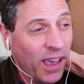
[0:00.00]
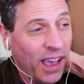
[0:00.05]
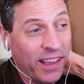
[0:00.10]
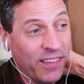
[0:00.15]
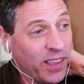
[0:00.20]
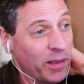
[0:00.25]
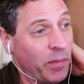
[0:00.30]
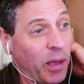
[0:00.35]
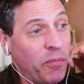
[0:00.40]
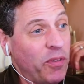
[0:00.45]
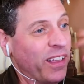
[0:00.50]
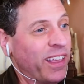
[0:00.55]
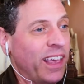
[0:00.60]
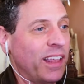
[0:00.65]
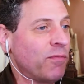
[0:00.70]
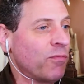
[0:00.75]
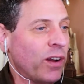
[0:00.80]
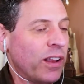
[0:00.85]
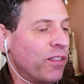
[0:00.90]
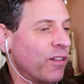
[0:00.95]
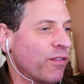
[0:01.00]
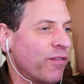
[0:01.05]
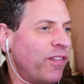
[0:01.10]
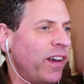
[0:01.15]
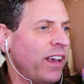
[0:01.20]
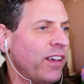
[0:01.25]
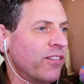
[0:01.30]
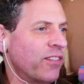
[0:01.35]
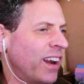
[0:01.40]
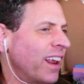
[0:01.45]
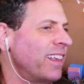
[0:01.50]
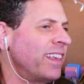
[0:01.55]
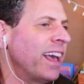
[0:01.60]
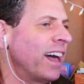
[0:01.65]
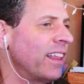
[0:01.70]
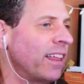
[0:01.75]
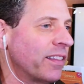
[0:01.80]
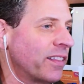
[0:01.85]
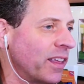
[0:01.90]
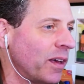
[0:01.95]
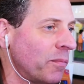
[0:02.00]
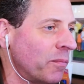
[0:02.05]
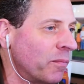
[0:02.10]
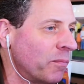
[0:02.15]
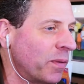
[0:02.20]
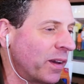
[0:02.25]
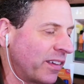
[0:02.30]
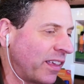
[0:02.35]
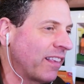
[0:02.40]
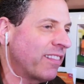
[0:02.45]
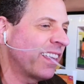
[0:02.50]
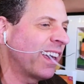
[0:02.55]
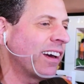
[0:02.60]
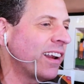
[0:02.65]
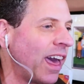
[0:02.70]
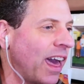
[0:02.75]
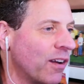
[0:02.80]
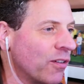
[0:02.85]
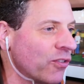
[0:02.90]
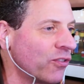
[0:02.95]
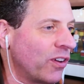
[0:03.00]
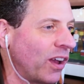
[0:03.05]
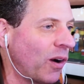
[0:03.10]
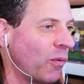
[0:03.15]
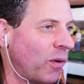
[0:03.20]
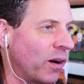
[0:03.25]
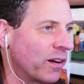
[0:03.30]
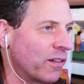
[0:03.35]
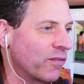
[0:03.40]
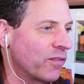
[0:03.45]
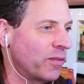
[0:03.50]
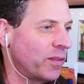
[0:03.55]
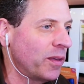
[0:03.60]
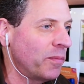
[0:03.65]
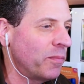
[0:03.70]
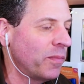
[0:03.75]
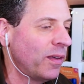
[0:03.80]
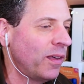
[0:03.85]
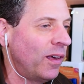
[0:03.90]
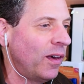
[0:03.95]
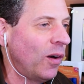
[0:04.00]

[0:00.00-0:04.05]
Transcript: and sometimes I get right in their face and I yell at them because that's the kind of energy I wanted from them,